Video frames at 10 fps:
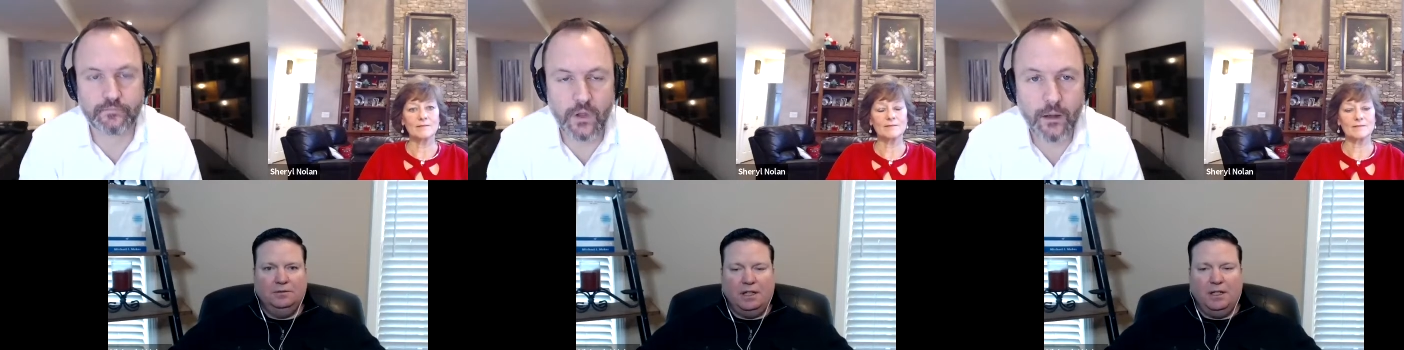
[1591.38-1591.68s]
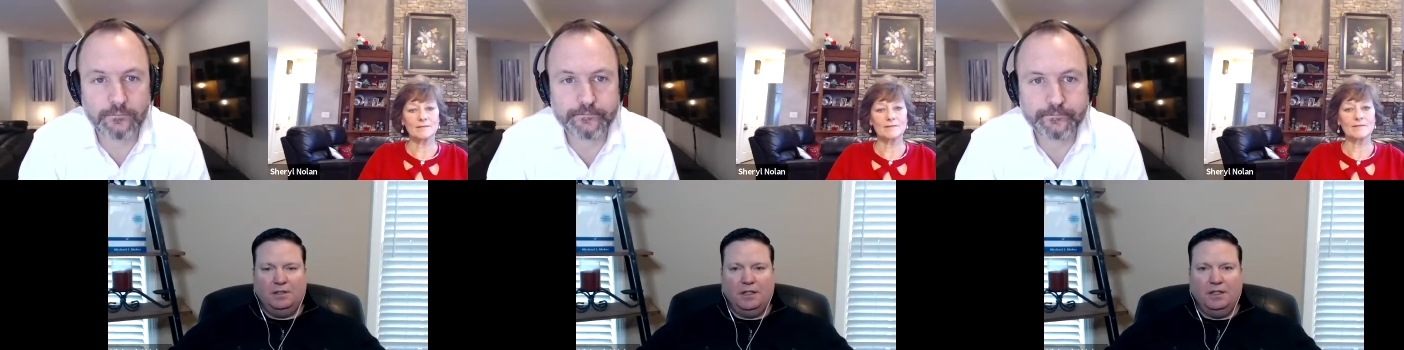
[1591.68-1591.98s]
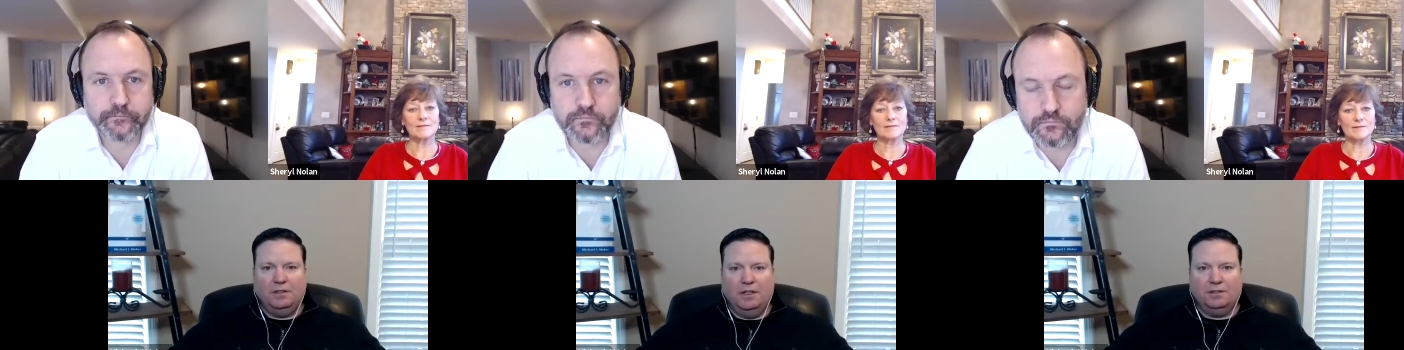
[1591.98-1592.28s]
Speaker 1: Yeah, that's
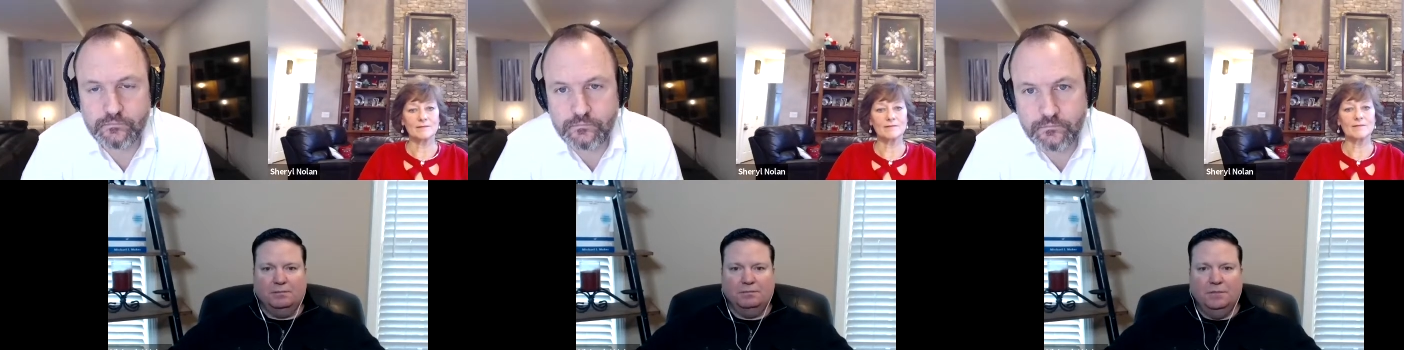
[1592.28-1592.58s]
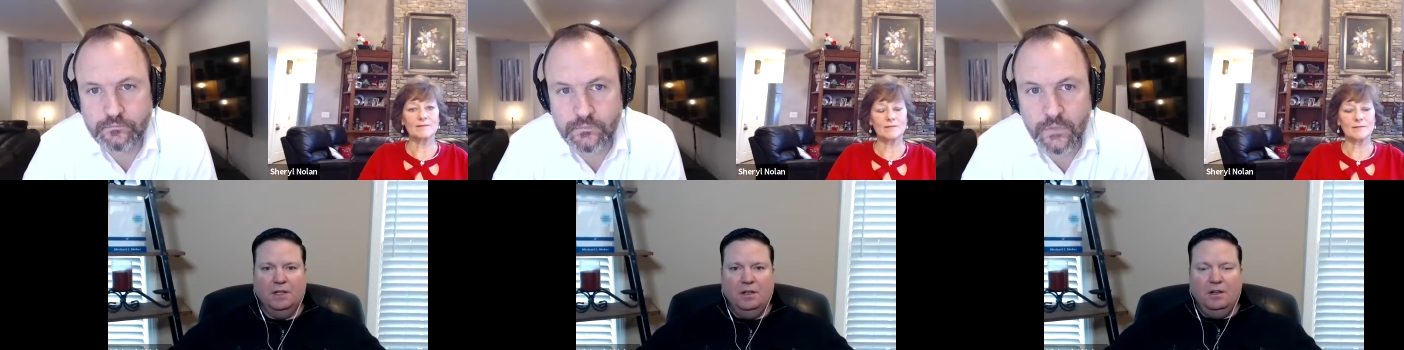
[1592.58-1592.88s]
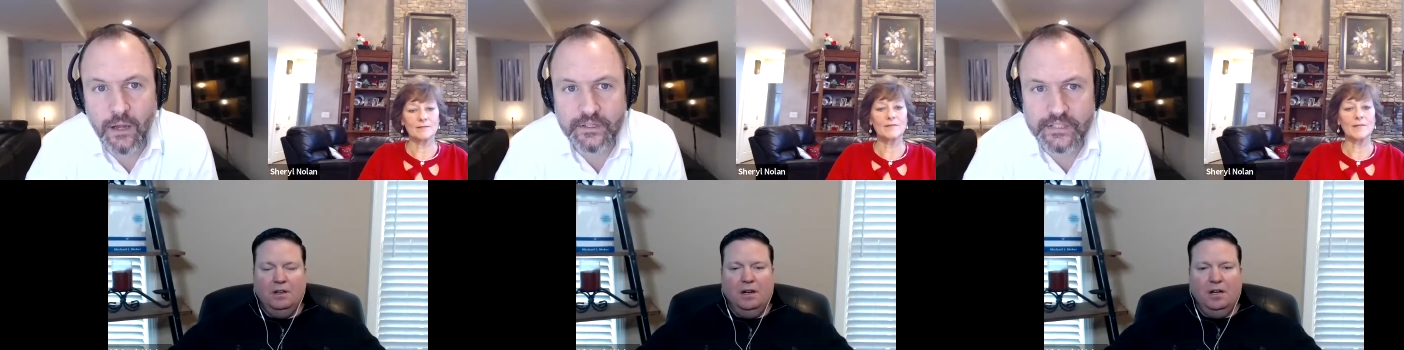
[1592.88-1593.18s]
that's awesome.
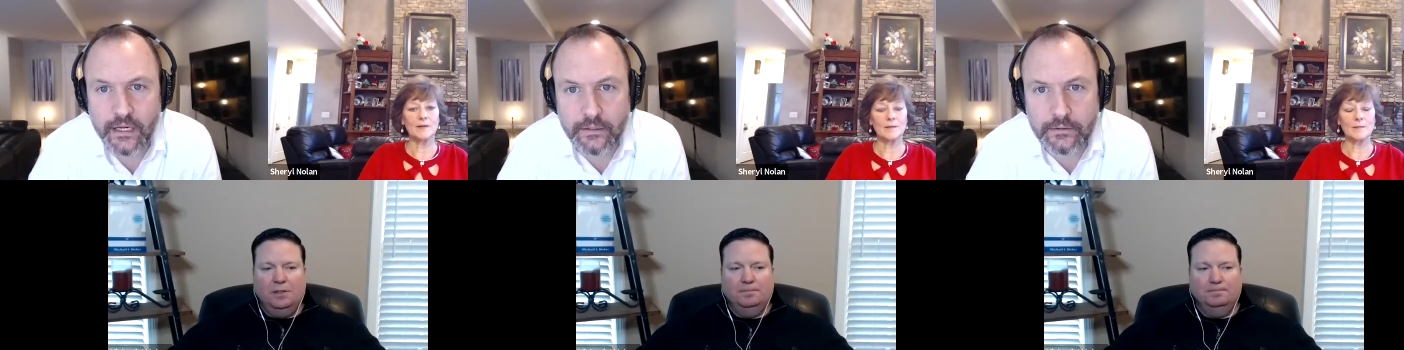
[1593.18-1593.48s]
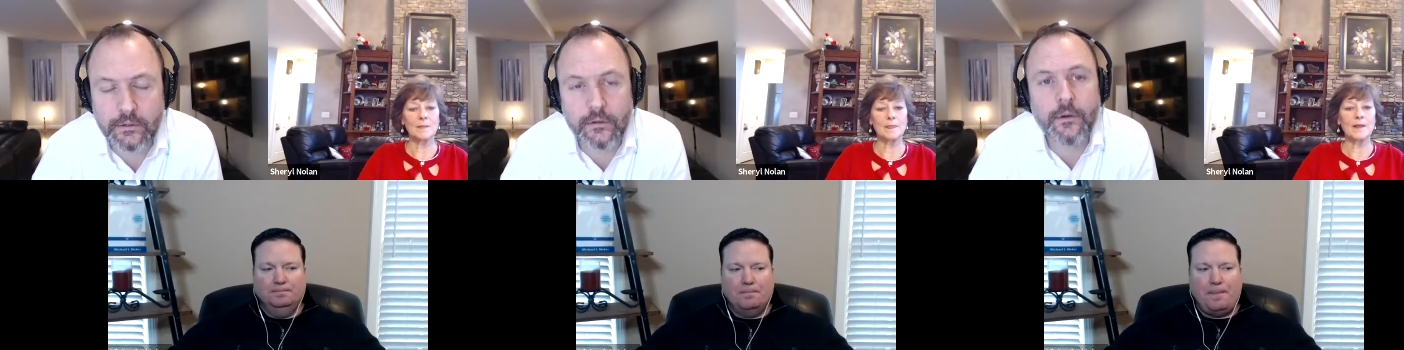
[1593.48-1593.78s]
Yeah, I'm excited. Um,